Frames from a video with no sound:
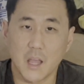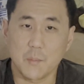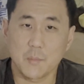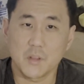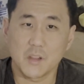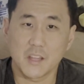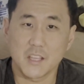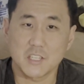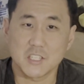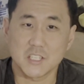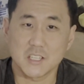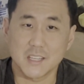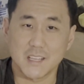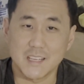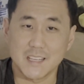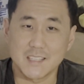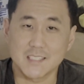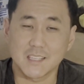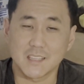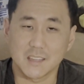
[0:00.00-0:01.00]
Emulation
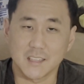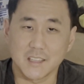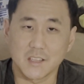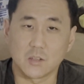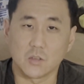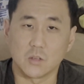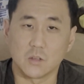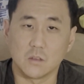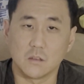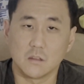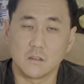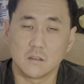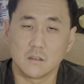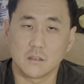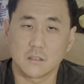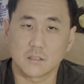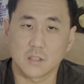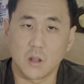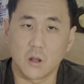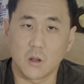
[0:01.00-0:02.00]
is legal
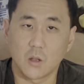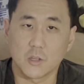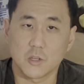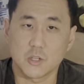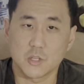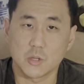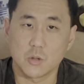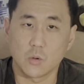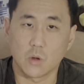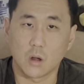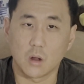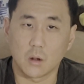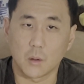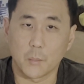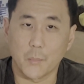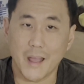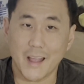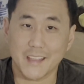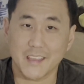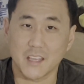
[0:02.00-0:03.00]
as long as you are
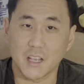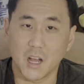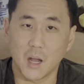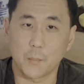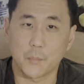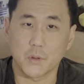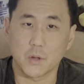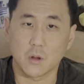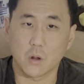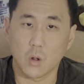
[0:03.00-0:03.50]
backing up your